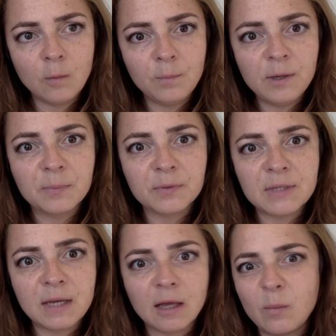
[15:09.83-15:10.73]
people
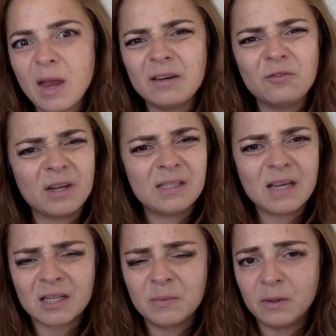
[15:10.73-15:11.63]
say, like, we had great
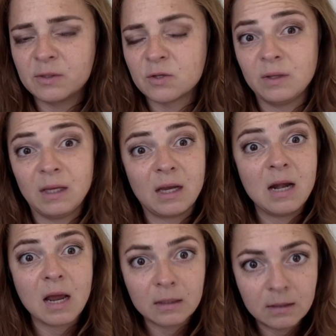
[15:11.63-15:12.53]
sex, but it wasn't really
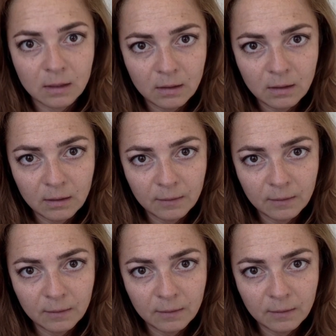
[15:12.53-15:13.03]
connected.